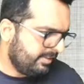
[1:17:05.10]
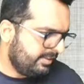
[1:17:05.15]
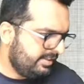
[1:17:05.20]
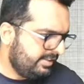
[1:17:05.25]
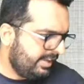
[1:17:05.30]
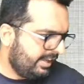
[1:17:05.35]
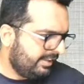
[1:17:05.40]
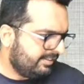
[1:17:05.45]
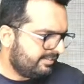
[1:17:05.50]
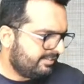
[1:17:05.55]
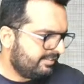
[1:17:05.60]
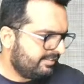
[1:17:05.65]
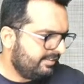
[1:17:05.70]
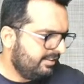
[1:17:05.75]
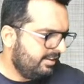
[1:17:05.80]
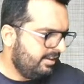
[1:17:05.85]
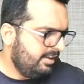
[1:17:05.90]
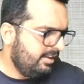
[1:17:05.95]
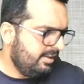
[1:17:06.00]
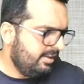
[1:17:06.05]
Yes.
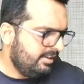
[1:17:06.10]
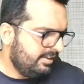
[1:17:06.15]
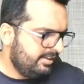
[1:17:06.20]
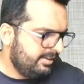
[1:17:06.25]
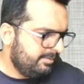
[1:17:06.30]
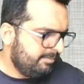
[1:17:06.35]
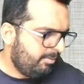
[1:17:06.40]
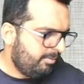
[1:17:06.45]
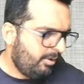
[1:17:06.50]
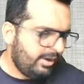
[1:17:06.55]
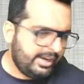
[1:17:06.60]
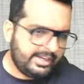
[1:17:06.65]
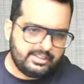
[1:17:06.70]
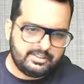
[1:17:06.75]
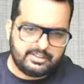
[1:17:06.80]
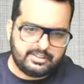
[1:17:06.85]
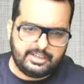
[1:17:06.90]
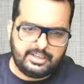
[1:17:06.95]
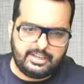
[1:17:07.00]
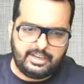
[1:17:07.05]

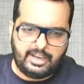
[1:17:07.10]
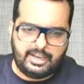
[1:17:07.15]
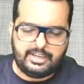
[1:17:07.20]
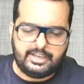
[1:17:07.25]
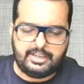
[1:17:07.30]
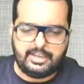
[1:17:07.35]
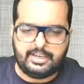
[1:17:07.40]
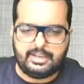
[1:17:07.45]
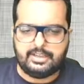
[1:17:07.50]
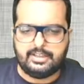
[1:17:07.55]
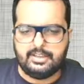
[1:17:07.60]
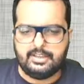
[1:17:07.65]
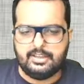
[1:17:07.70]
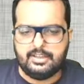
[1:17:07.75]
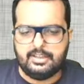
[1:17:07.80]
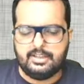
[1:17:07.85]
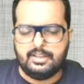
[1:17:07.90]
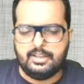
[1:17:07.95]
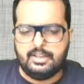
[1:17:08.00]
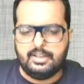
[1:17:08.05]
0.388.
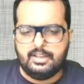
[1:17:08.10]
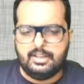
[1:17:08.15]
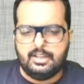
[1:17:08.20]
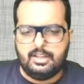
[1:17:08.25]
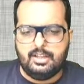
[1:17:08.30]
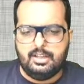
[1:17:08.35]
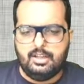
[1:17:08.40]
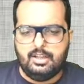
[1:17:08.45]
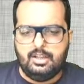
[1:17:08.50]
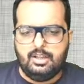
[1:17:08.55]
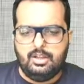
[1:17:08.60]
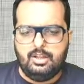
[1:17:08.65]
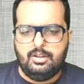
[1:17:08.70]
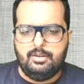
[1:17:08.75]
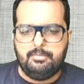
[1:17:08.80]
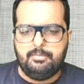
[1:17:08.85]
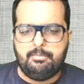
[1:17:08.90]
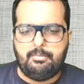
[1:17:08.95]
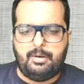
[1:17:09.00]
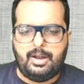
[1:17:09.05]

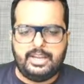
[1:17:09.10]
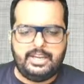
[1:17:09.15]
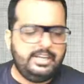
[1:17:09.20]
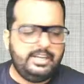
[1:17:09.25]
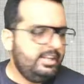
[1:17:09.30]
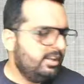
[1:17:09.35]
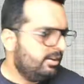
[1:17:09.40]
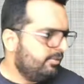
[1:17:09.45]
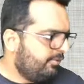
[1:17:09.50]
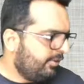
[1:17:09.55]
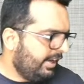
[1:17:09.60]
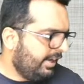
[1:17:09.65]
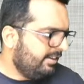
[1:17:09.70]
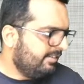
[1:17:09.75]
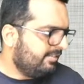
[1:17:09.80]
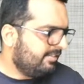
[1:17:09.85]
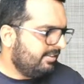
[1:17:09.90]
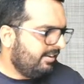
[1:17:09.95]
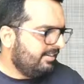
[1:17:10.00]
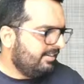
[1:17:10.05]
My dear
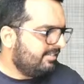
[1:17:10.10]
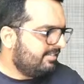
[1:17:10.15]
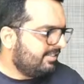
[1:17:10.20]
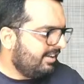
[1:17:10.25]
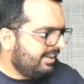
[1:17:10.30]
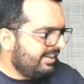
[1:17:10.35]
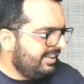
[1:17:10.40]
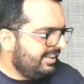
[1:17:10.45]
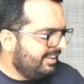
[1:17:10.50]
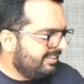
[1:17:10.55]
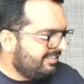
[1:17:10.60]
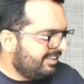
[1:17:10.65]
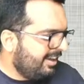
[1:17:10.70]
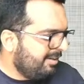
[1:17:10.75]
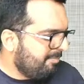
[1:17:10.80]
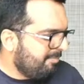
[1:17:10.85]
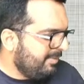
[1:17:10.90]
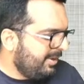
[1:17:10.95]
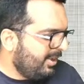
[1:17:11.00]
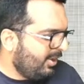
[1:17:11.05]
friends, Ansari has
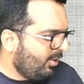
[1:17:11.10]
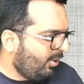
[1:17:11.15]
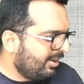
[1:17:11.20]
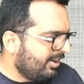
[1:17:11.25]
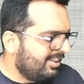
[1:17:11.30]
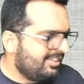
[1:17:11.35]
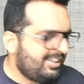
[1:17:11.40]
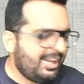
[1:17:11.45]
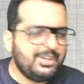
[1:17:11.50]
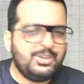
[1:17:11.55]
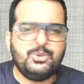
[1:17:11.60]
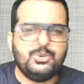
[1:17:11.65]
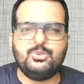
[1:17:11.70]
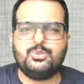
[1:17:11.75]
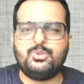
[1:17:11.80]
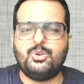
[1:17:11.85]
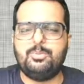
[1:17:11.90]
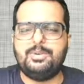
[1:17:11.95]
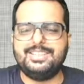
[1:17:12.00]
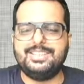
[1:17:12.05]
helped me a lot. Thank you
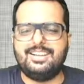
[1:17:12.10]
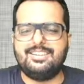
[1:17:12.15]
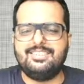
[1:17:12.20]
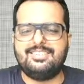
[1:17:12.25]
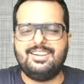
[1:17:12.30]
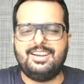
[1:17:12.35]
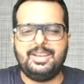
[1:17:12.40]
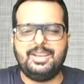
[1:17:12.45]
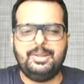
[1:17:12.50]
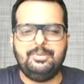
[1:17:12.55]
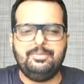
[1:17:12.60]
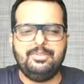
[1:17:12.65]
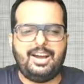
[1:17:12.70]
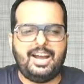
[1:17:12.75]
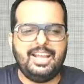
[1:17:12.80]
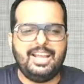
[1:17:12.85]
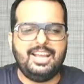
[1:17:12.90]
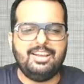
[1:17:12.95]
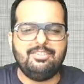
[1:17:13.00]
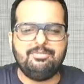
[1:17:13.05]
so much, Ansari.
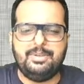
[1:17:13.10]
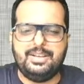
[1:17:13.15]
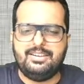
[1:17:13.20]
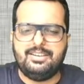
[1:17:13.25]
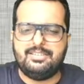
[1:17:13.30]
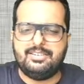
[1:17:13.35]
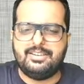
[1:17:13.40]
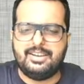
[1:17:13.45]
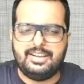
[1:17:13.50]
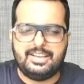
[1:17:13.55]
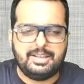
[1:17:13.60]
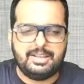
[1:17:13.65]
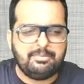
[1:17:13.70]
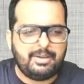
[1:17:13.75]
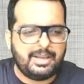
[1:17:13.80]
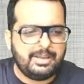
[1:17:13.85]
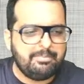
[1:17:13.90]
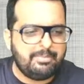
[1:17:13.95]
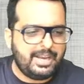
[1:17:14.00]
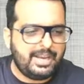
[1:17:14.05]
I have been hitting
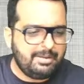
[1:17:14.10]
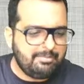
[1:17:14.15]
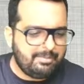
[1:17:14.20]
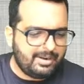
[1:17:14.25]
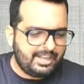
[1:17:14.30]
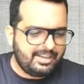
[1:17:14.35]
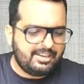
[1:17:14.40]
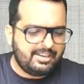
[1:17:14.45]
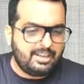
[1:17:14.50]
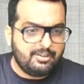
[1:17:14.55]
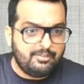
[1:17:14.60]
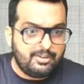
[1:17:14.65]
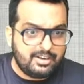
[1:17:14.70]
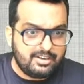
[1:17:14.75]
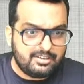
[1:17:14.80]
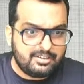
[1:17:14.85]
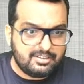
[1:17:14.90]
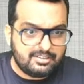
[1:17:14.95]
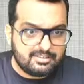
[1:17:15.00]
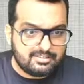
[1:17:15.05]
my brain, but it
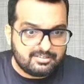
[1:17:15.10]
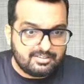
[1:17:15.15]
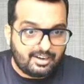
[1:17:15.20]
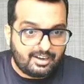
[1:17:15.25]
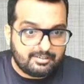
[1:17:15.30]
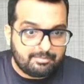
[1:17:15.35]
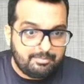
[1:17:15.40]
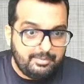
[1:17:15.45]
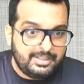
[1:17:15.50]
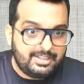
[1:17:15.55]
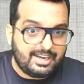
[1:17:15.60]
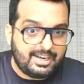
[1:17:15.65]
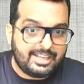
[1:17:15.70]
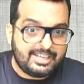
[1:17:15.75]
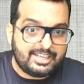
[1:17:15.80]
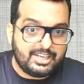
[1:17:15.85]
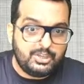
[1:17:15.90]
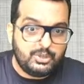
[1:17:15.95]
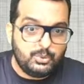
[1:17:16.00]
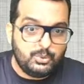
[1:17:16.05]
never struck me that I
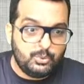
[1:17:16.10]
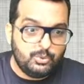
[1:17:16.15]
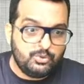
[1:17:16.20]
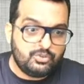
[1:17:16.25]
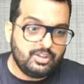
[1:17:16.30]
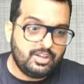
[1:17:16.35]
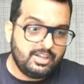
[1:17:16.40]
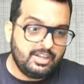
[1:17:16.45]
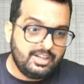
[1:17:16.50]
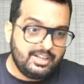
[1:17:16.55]
can use